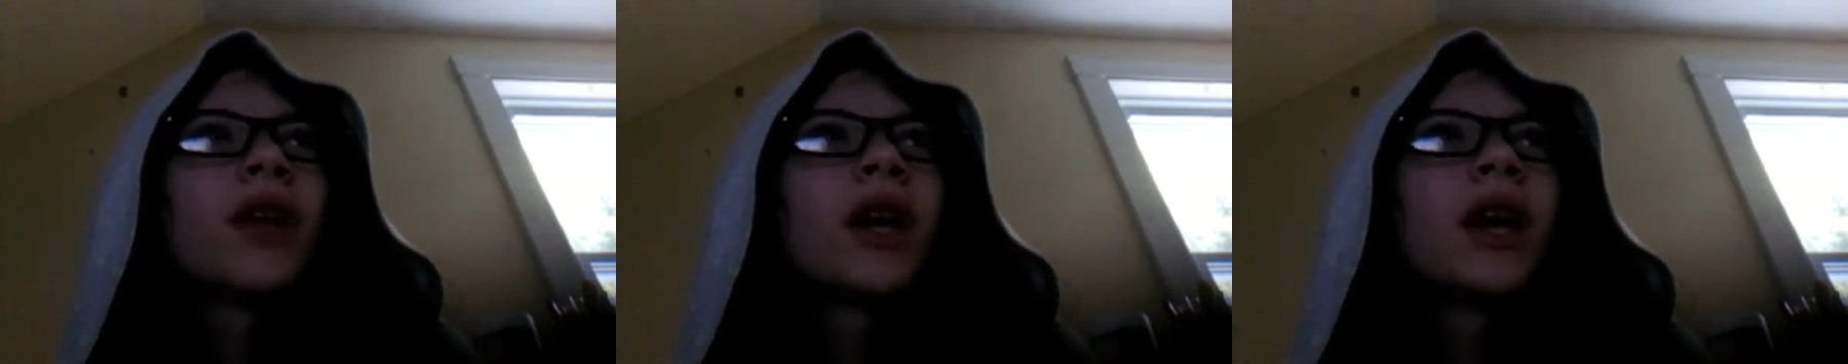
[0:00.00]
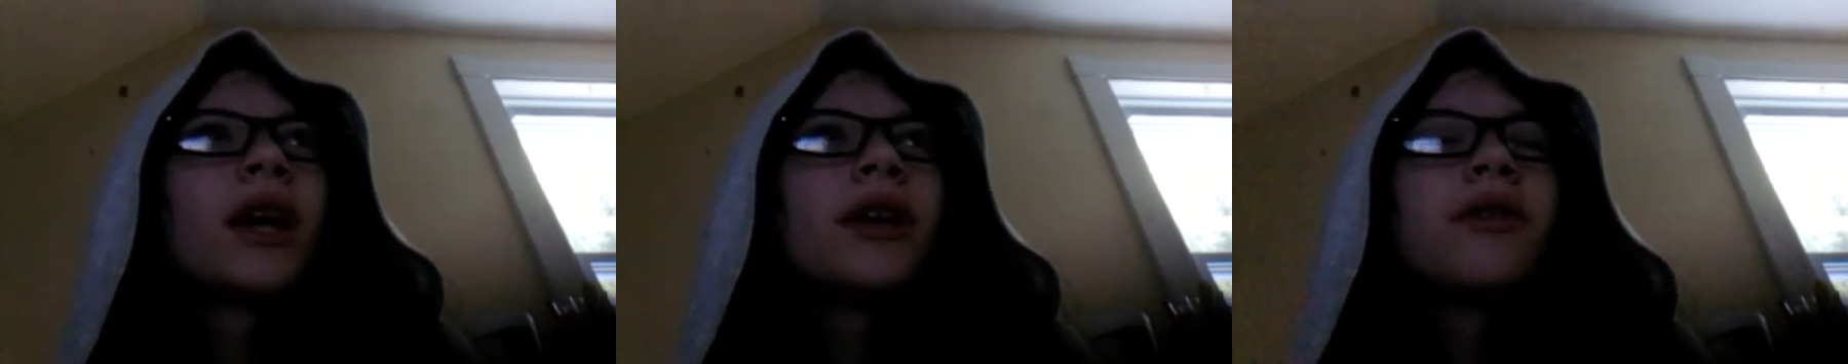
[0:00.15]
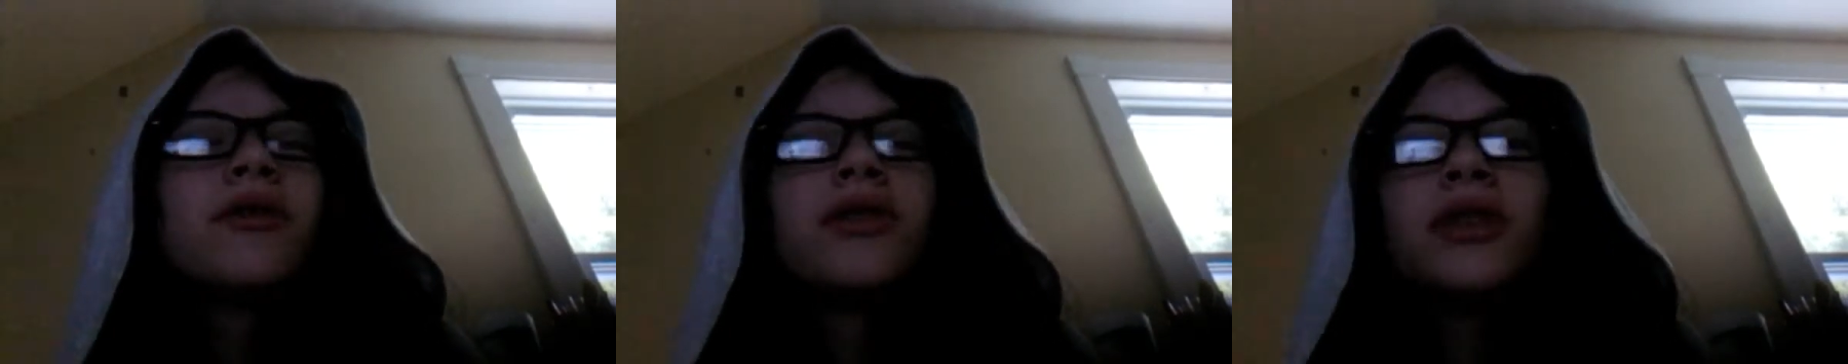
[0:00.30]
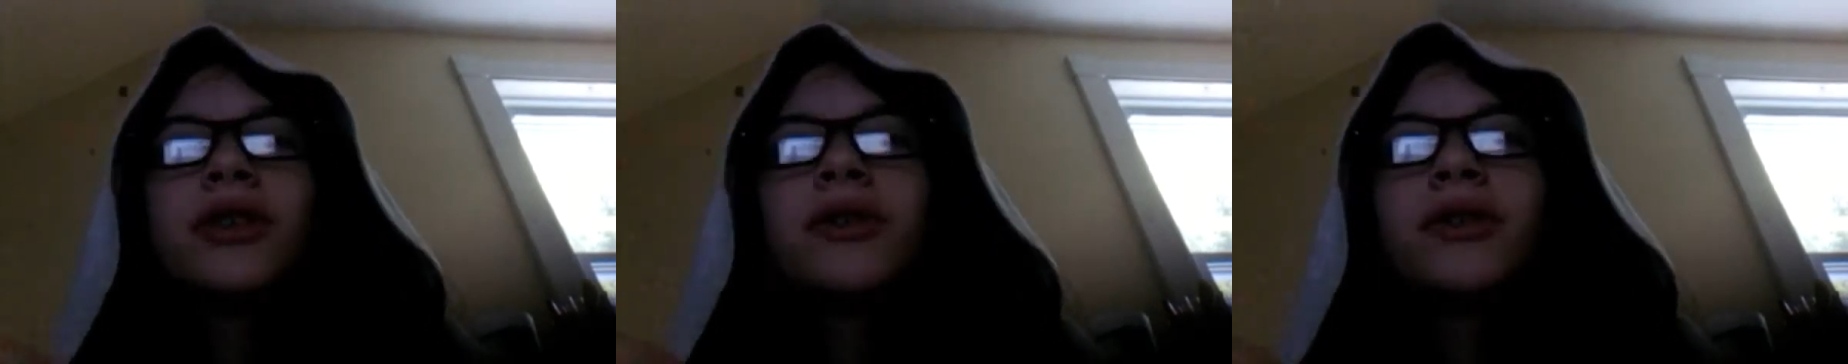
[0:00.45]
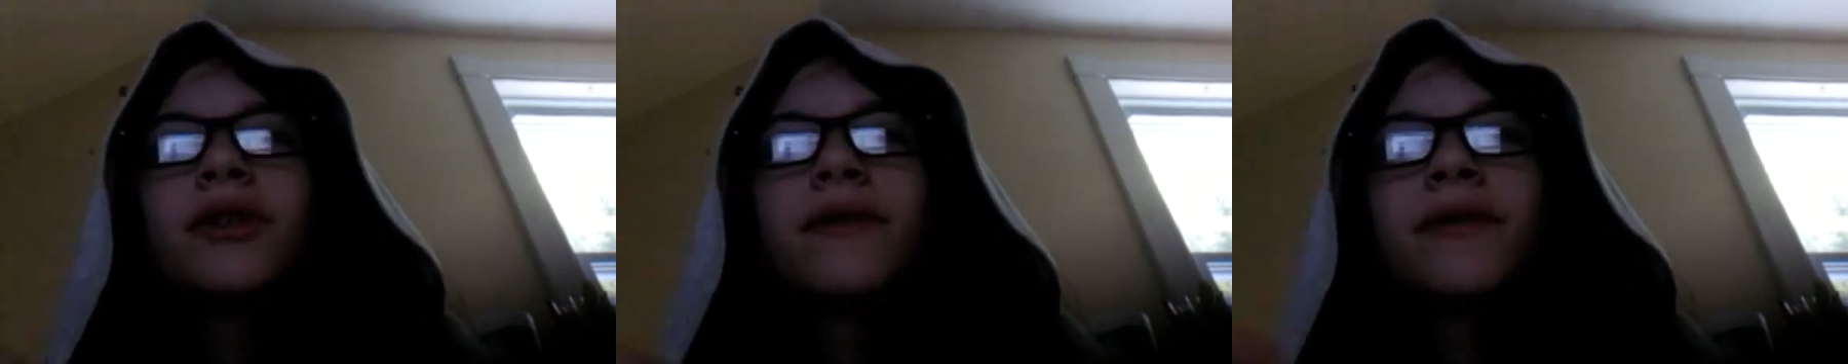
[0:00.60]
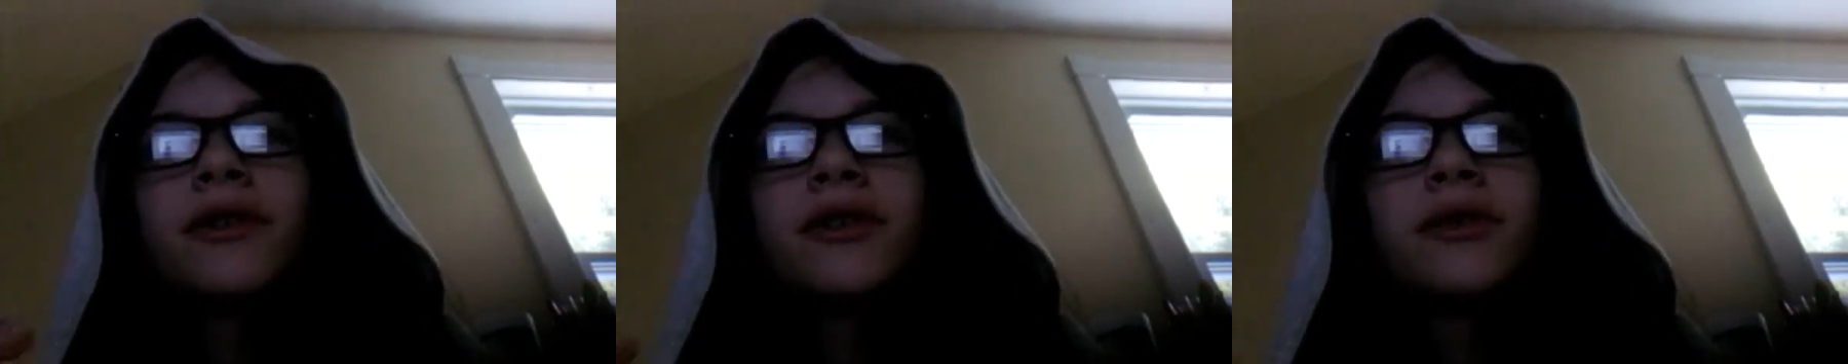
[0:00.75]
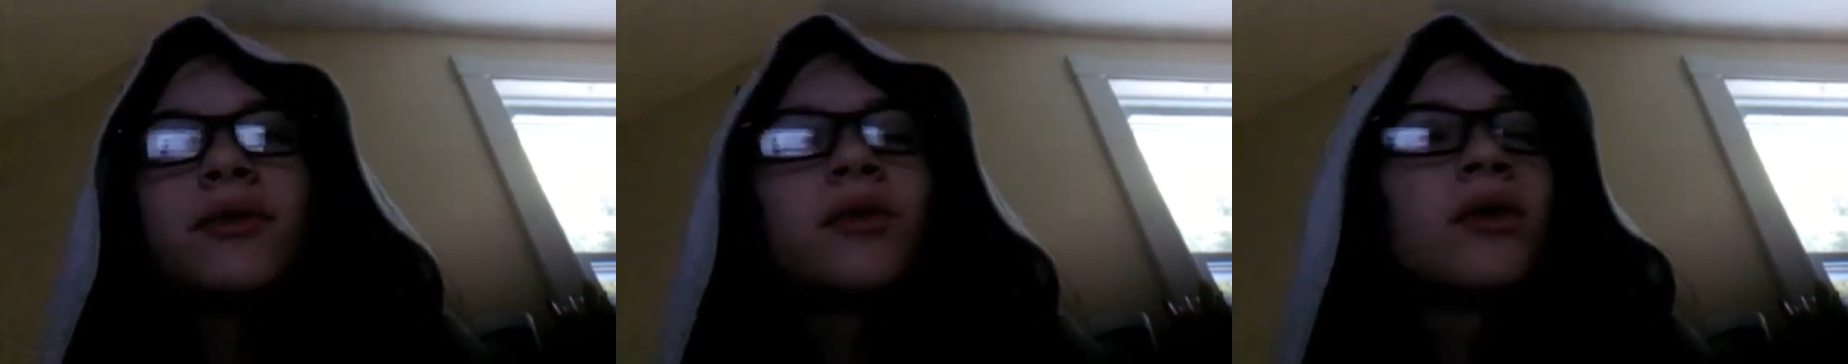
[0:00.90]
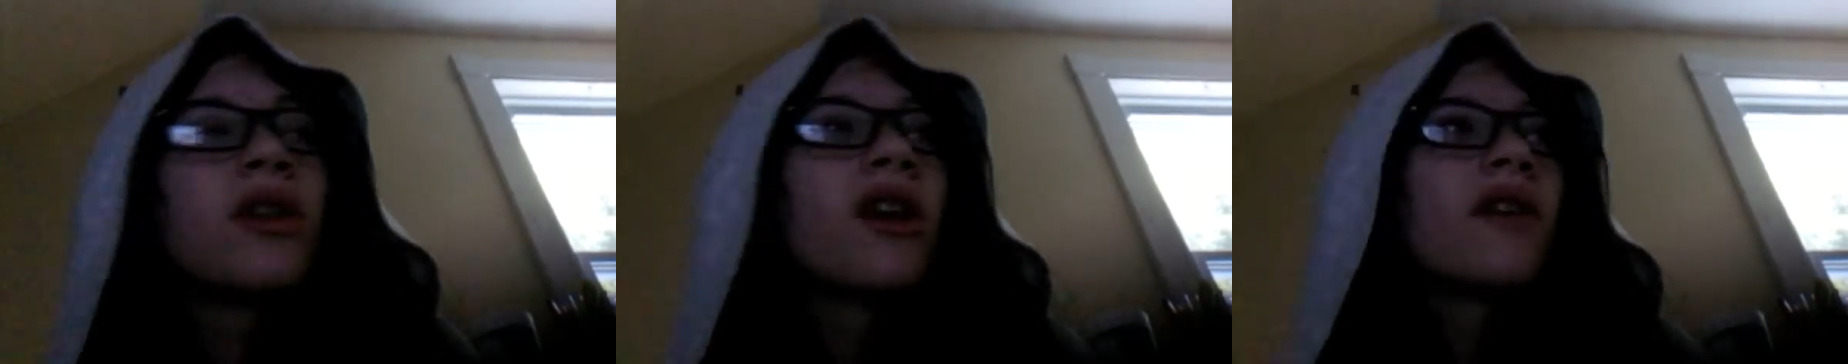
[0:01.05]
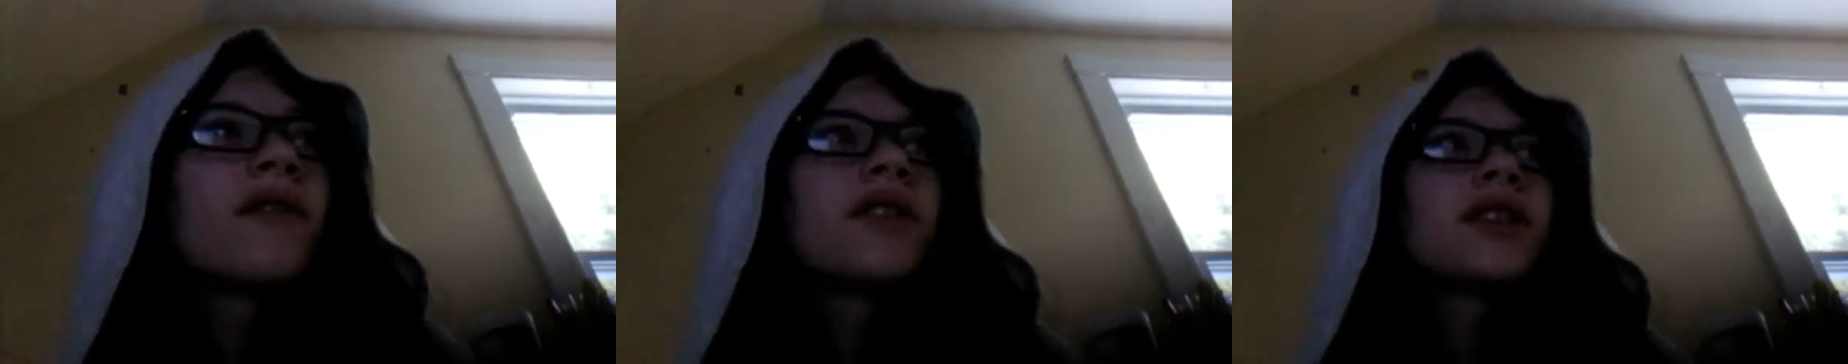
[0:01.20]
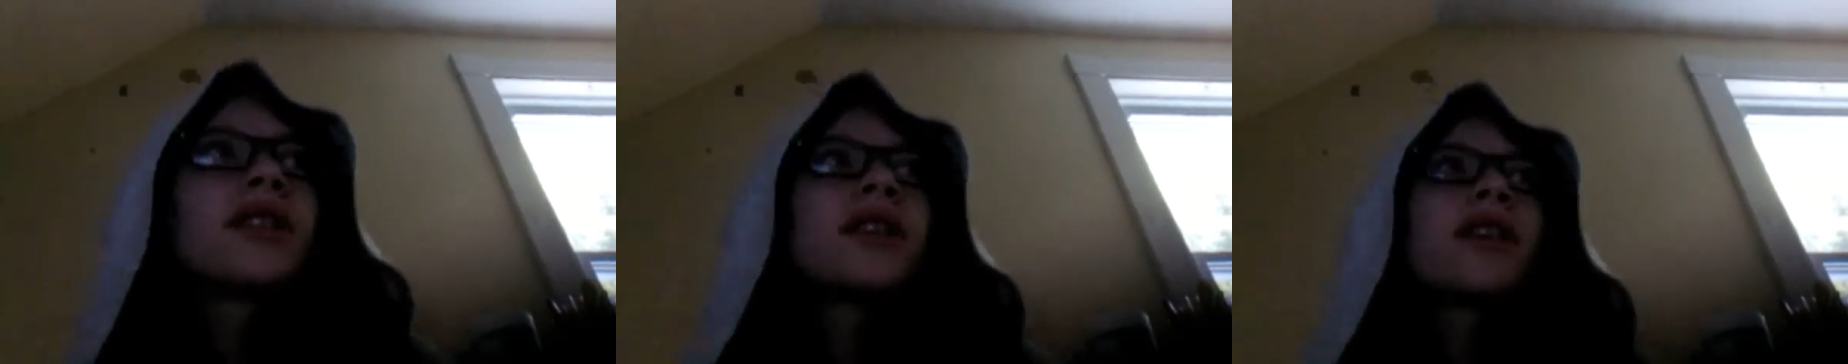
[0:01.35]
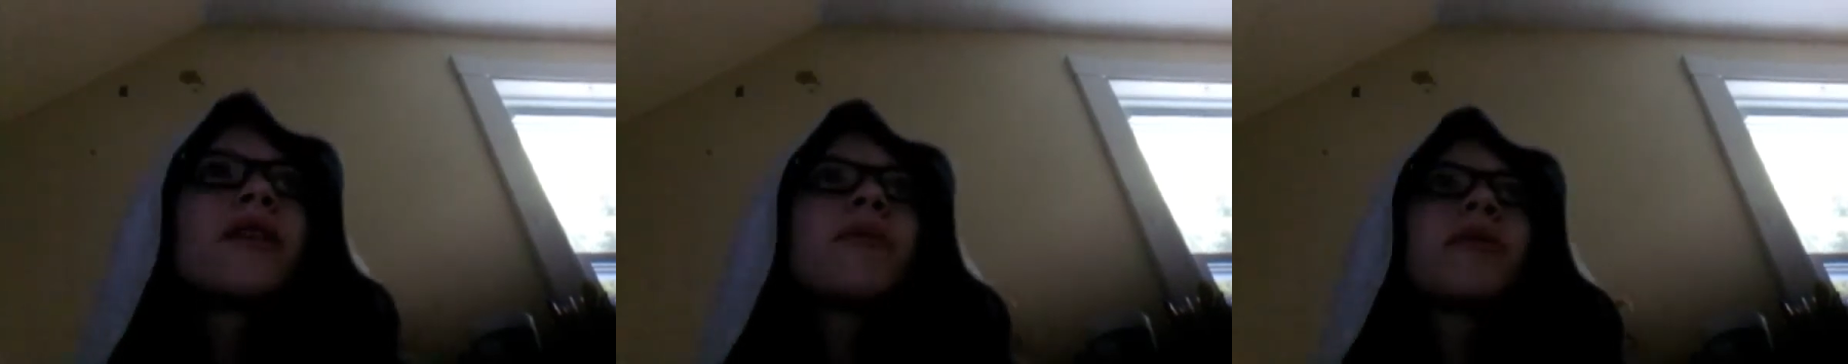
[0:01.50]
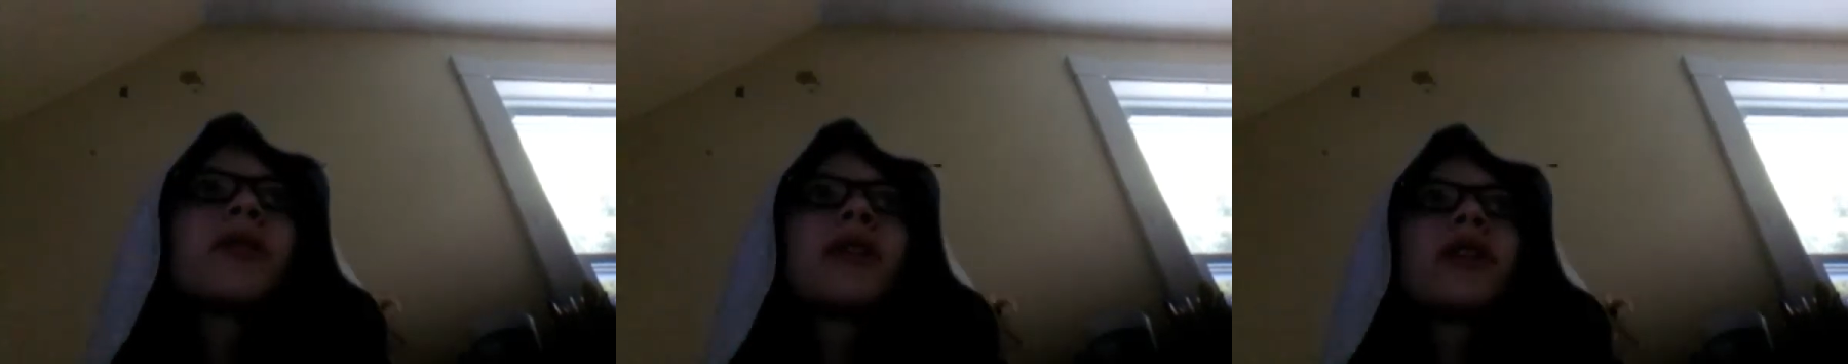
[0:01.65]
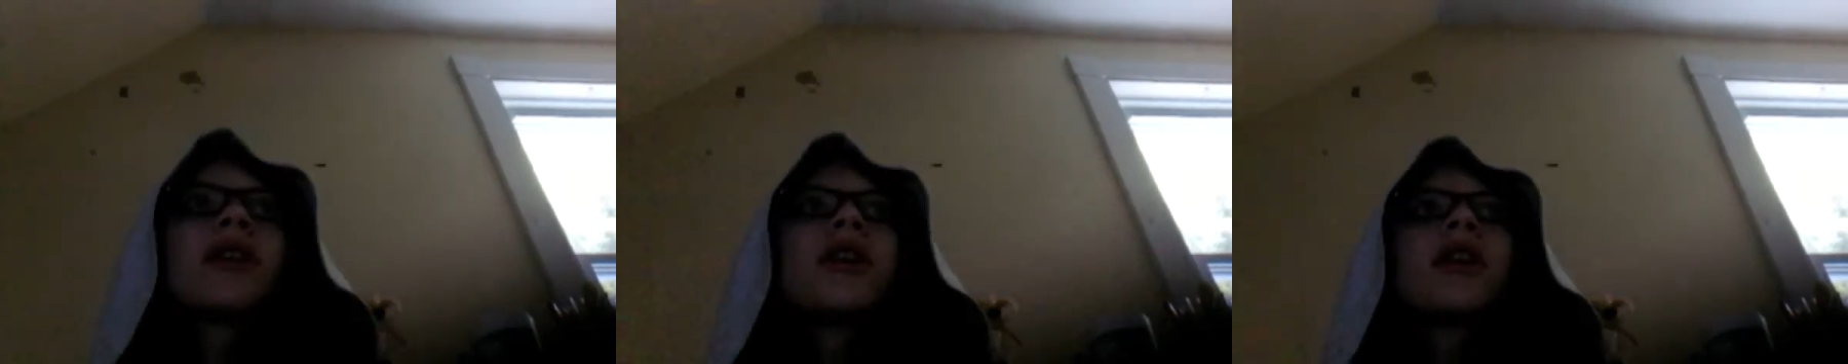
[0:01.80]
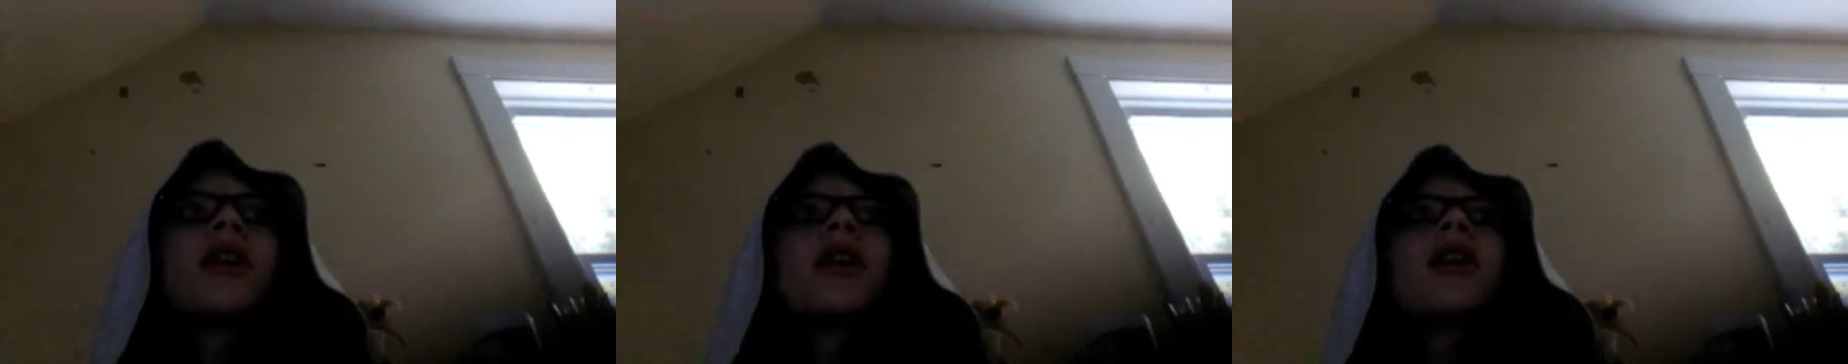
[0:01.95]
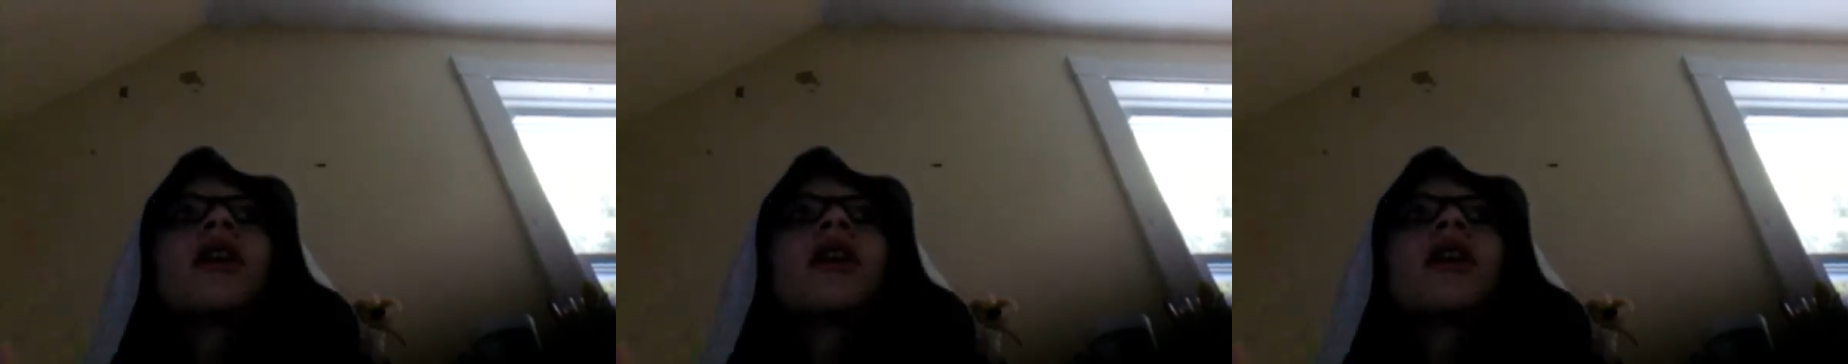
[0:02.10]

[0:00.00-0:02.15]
I usually use it for school, obviously, but